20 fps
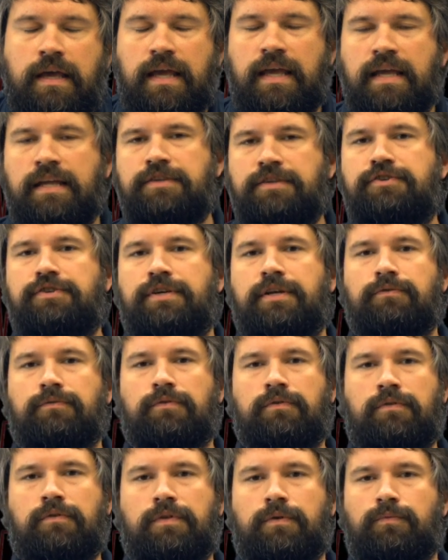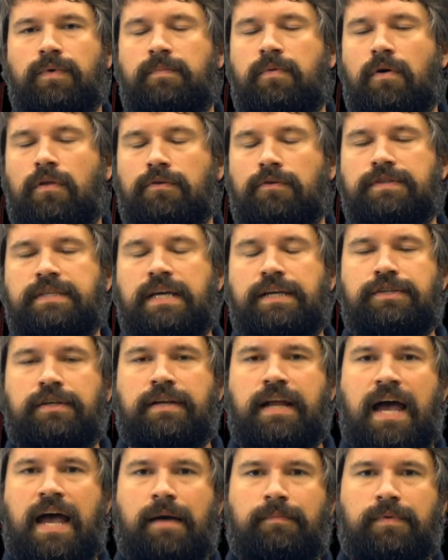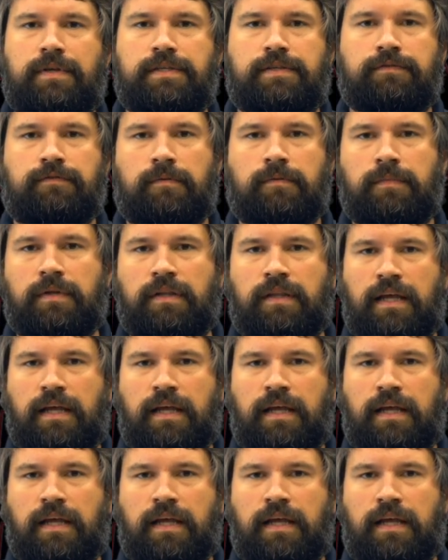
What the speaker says: In general, the repolarization happens from